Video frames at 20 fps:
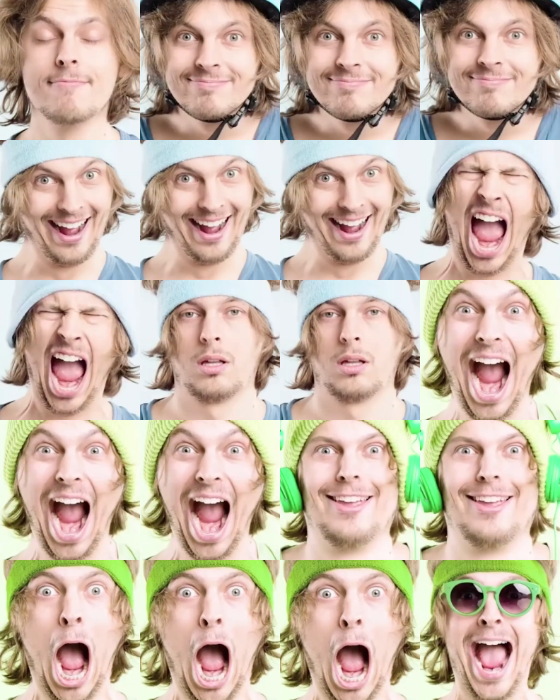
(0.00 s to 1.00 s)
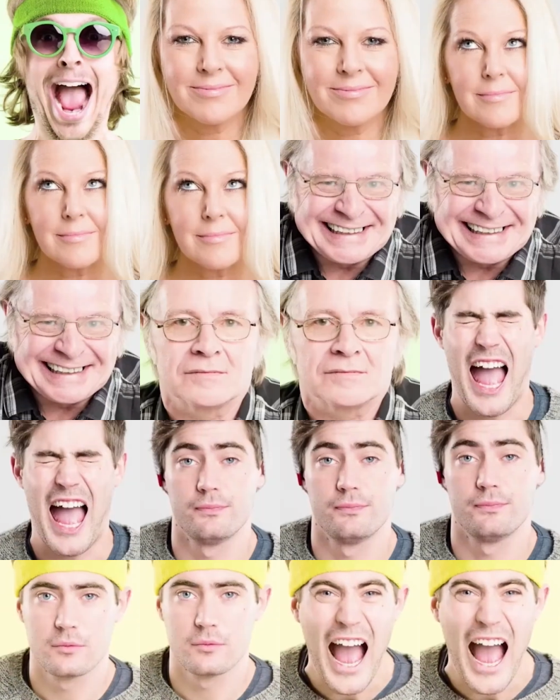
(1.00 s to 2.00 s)
is seemingly one of the
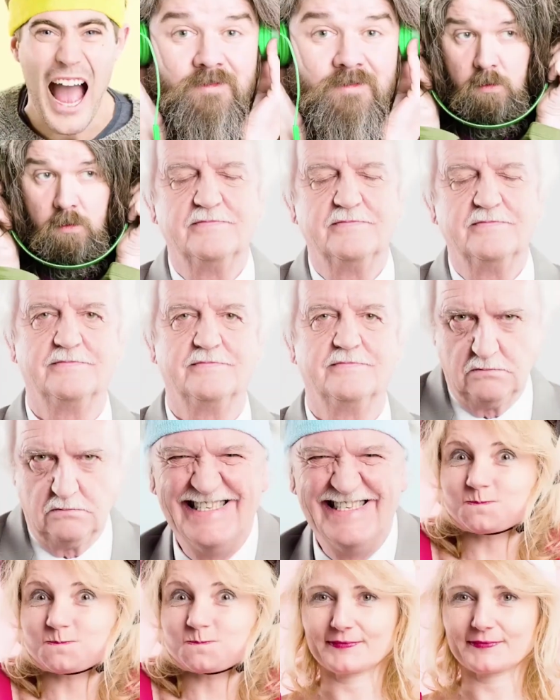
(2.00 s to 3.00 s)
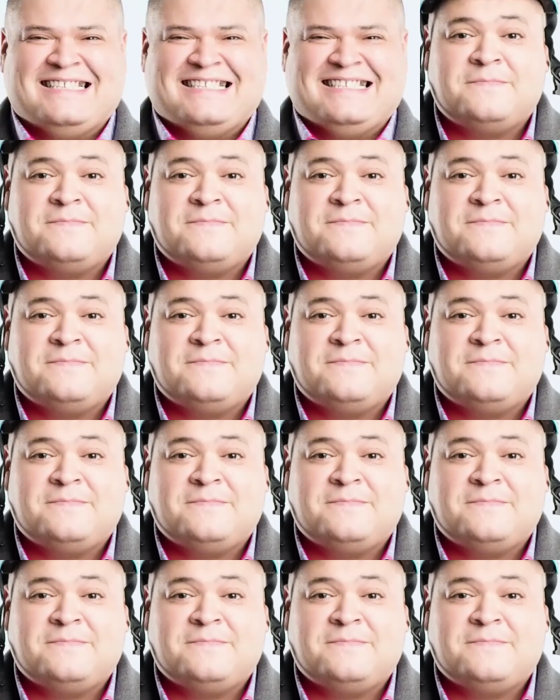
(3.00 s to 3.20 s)
most expressive parts of the